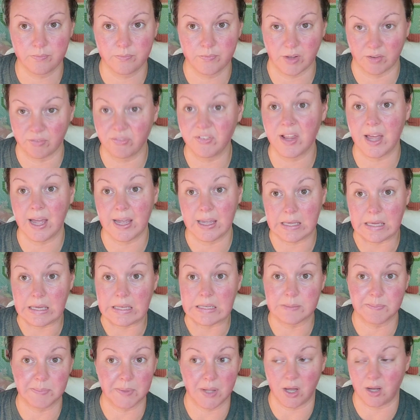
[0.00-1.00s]
the flying
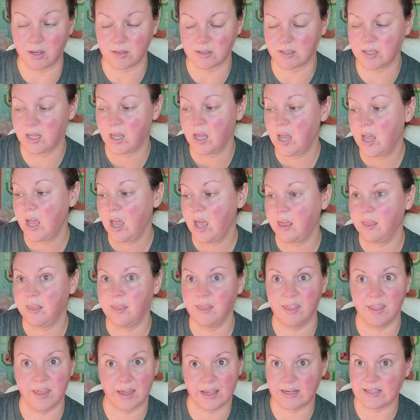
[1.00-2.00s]
geese blocks.
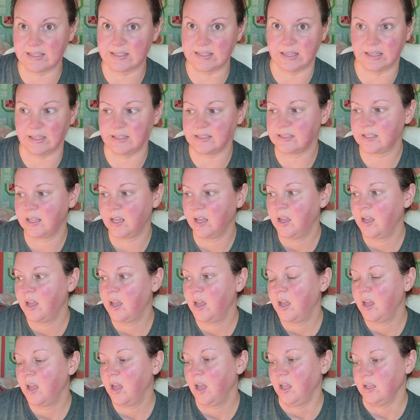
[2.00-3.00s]
That is it.
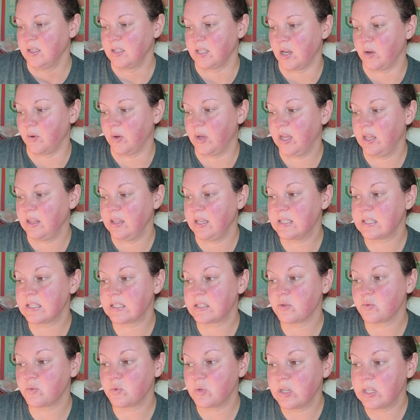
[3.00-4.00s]
So this
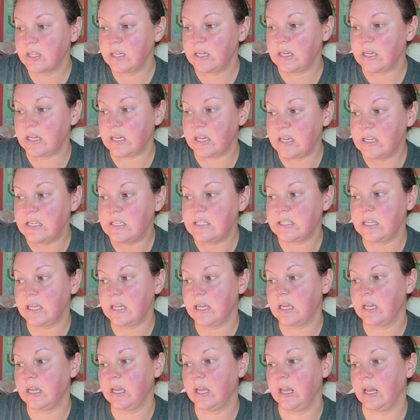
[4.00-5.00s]
is a really
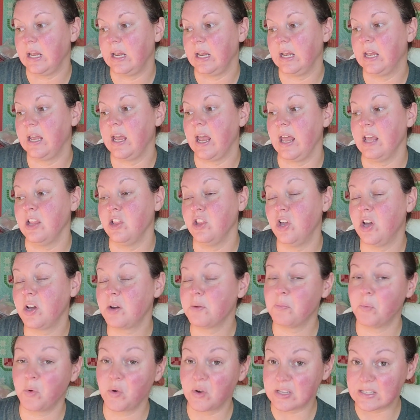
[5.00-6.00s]
easy, it looked
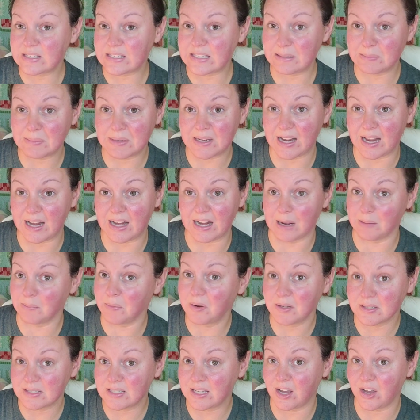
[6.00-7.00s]
more intimidating. I'm
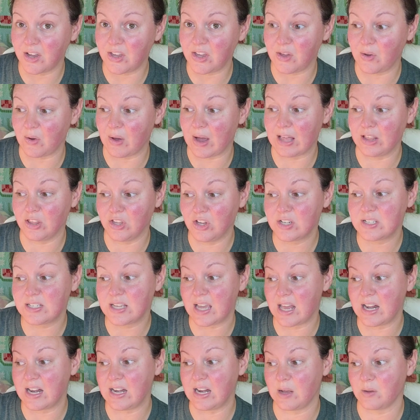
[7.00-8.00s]
going to tell you, I looked
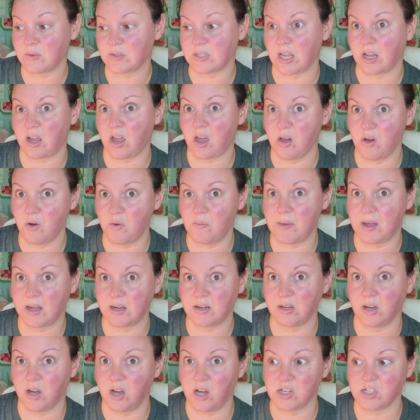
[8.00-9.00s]
at it and I was like, oh my
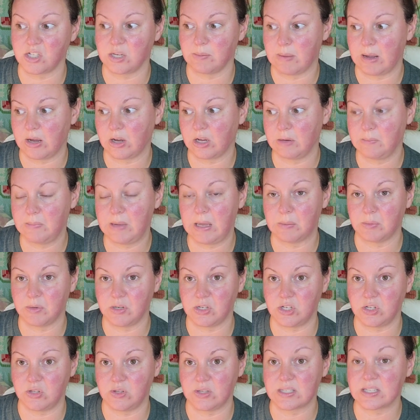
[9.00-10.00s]
gosh, am I going to be able to
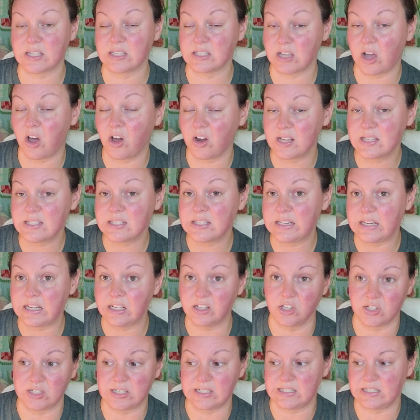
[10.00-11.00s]
do this? Because honestly, it
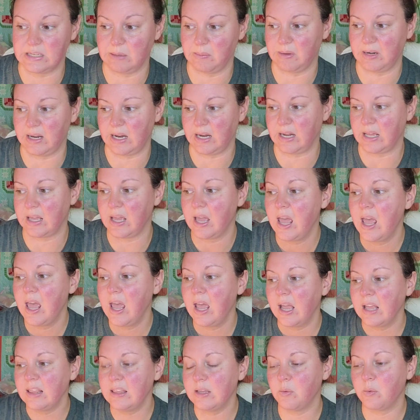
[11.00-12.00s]
looked intimidating.
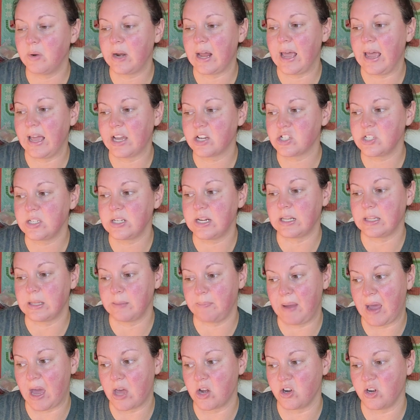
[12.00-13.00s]
And then when I actually got the
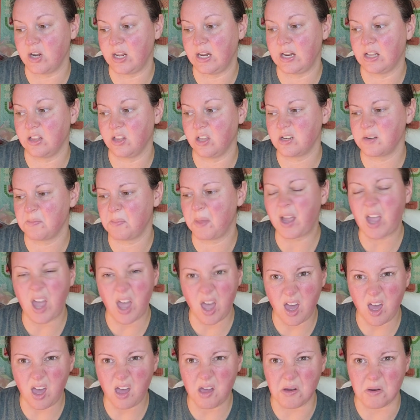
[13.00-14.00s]
pattern in and looked, I'm like,
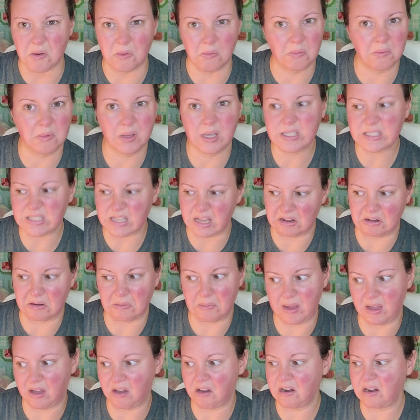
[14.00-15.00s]
oh, it's not
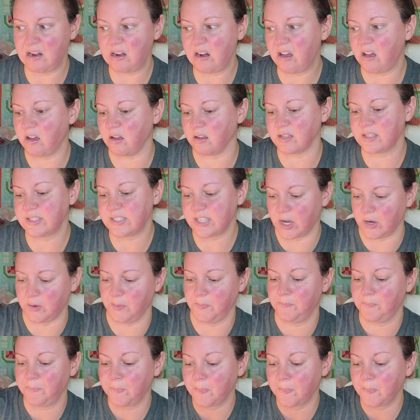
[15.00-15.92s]
going to be hard at all. So,